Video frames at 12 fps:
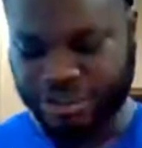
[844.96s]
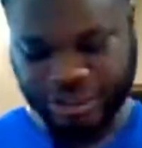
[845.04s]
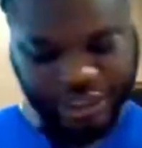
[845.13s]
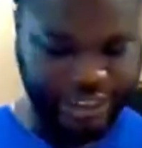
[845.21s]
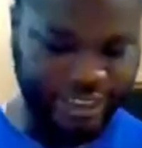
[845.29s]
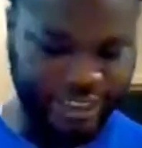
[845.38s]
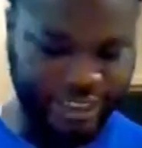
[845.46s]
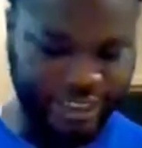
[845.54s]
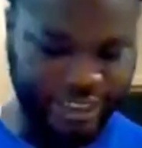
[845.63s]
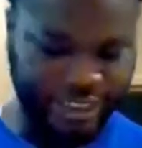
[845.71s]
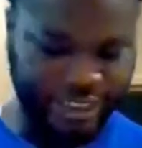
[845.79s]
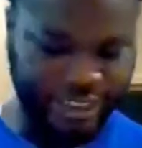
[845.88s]
checking
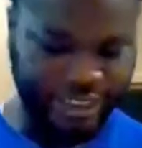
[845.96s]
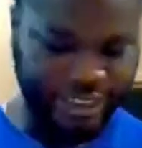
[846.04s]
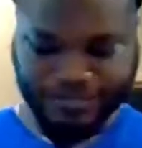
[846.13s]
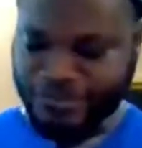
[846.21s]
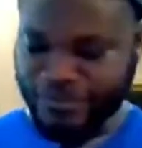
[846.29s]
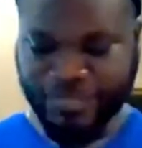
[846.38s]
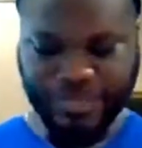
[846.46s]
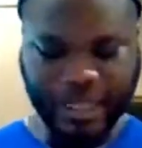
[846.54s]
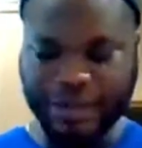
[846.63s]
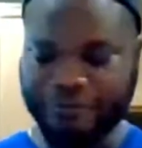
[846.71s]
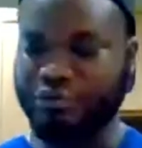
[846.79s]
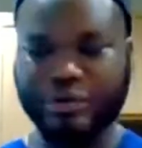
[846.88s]

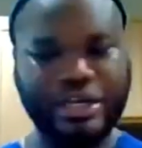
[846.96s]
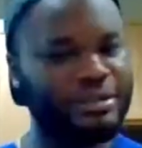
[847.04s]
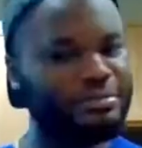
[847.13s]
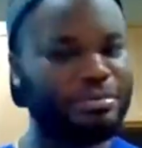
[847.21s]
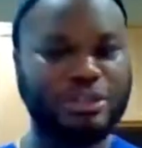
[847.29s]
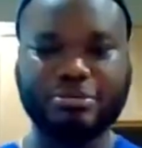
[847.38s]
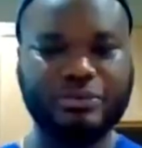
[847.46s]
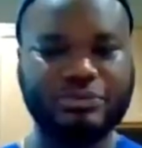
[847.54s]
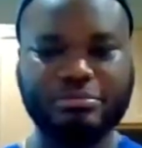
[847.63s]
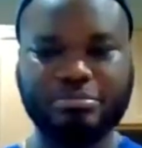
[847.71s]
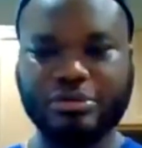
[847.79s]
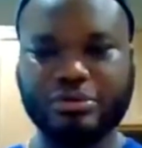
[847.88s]
everywhere at the bottom
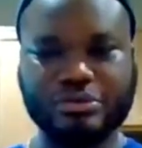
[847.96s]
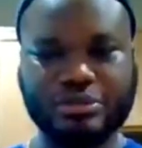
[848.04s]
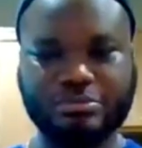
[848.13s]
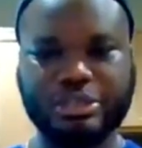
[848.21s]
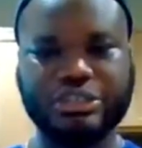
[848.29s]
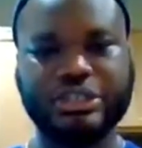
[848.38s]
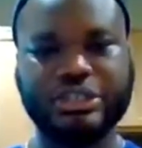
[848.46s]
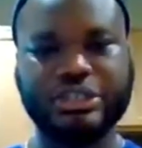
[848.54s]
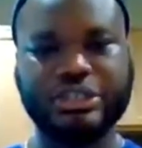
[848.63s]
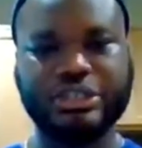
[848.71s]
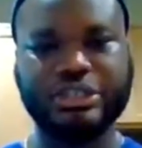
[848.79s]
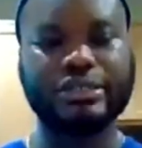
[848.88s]
of the bowl to make sure
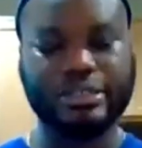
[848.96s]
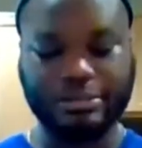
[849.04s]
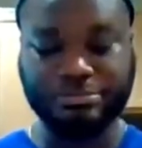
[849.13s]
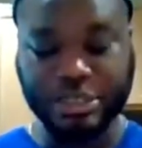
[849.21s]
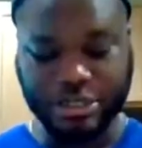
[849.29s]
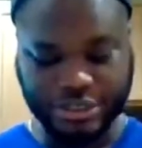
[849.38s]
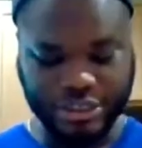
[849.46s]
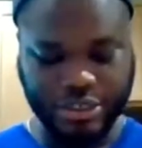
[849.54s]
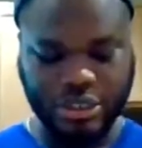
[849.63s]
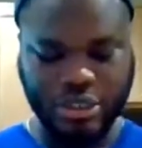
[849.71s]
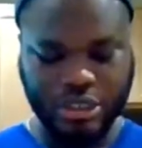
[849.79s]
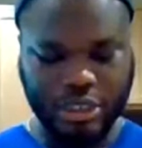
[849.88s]
that there's nothing. Because
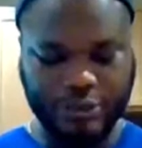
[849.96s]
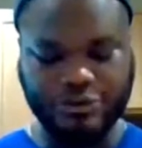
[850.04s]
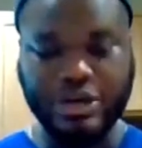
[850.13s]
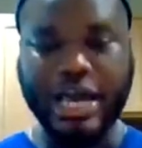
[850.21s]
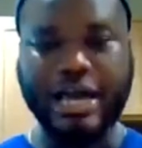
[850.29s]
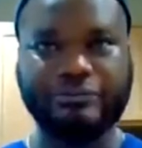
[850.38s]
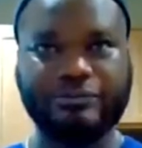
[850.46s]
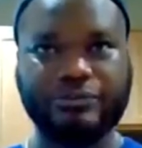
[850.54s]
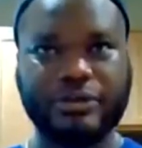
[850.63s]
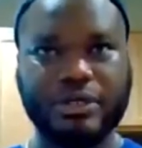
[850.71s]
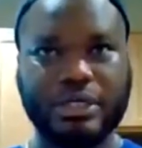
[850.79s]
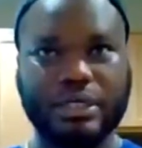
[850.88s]
if you have,
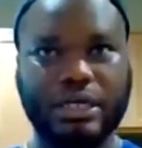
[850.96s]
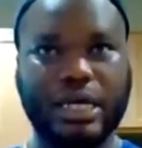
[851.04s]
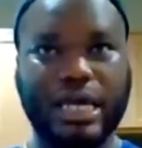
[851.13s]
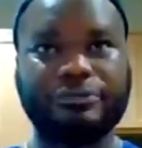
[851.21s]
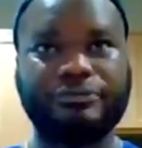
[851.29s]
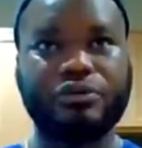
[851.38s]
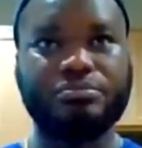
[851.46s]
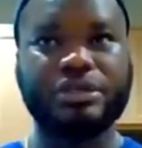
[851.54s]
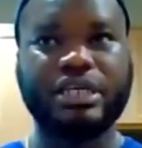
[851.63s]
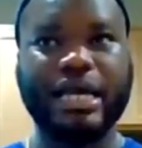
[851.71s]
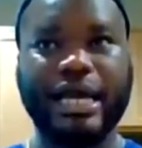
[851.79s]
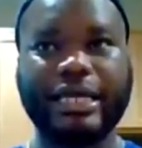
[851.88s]
and for
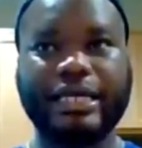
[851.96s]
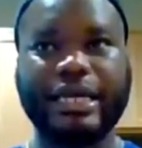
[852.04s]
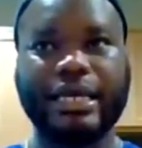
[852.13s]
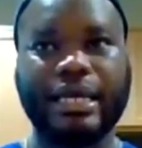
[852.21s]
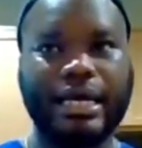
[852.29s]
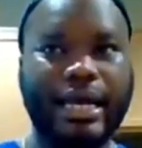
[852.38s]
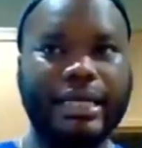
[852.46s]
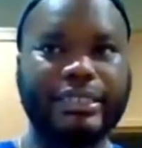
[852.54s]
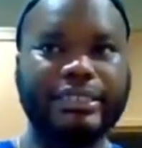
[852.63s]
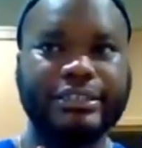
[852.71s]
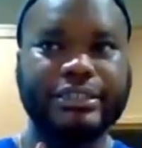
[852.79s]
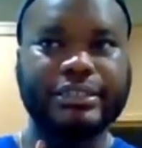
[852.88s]
me, I
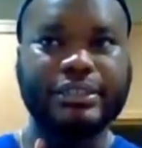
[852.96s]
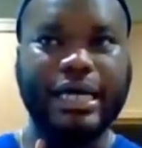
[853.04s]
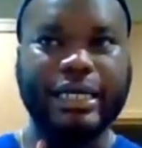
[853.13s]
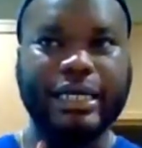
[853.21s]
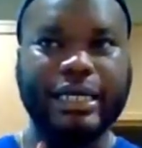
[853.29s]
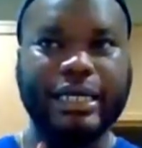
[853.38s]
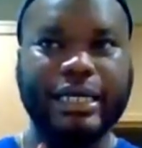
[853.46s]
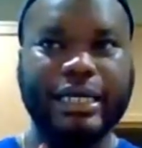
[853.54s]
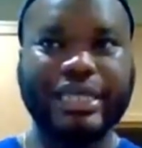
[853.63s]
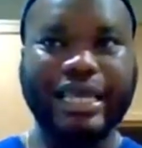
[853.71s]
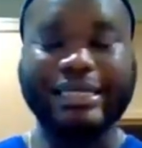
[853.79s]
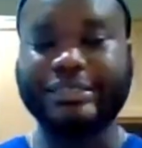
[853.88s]

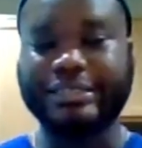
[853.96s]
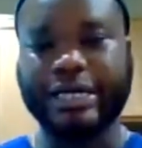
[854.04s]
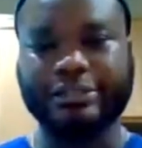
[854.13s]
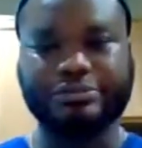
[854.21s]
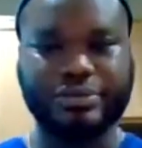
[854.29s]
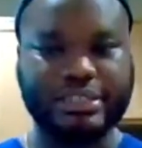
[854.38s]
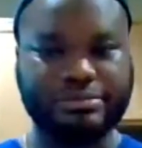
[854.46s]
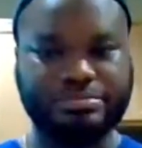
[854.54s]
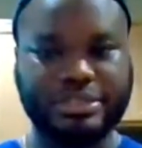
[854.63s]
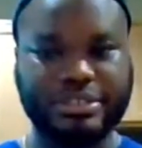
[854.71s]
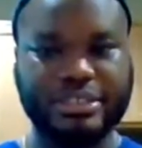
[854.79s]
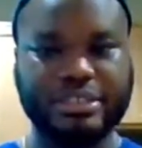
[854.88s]
use exact
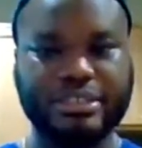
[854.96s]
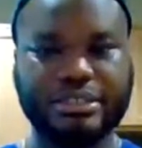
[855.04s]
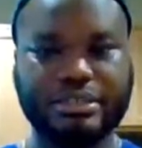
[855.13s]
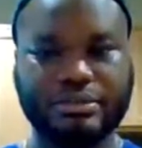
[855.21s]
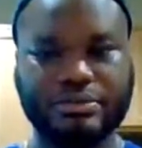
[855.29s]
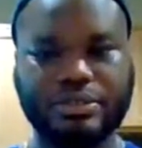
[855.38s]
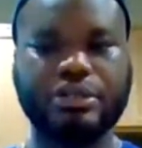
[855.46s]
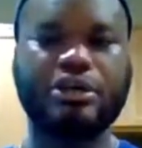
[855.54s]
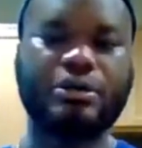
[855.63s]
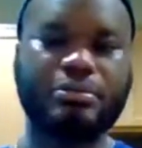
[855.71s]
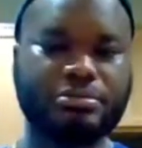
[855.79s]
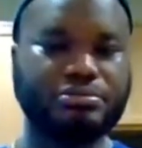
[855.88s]
recipes. A
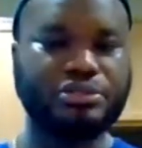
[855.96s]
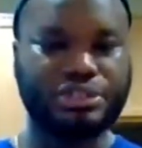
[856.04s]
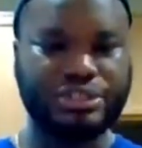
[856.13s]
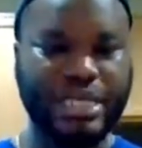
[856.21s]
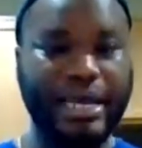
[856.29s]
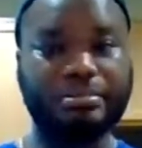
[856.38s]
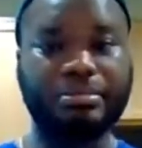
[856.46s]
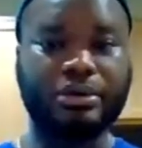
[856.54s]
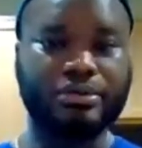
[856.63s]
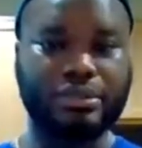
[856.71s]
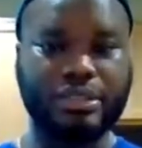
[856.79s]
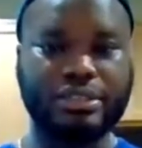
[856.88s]
couple people just
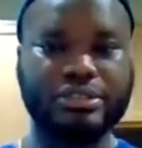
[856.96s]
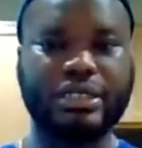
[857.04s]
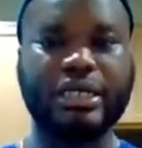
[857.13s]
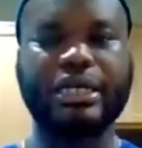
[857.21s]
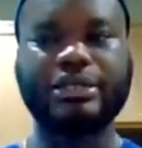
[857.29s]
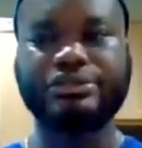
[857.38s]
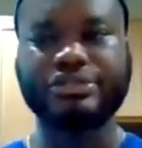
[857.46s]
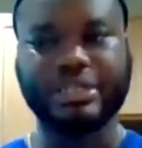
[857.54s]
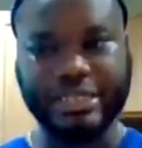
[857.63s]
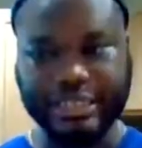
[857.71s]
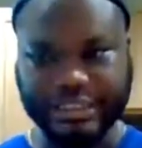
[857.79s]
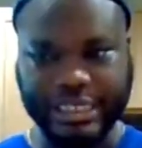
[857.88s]
eyeball things. Like I use
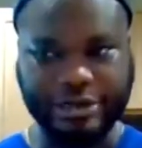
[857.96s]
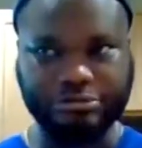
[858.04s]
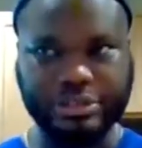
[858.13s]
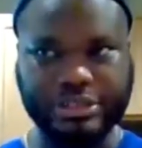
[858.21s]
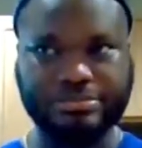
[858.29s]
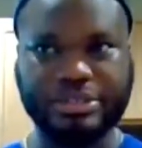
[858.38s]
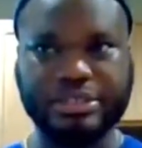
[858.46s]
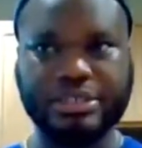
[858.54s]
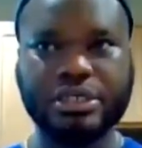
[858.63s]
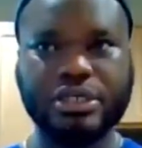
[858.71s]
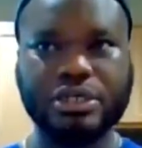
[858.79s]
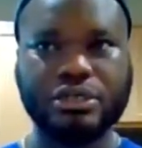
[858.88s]
an exact recipe
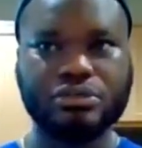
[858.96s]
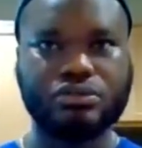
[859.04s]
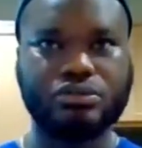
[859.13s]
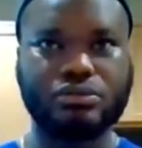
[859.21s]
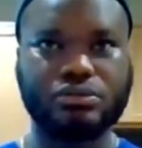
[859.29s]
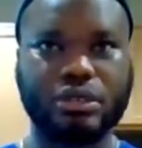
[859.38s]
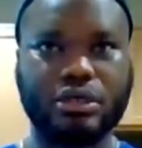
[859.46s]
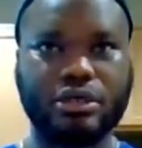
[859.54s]
to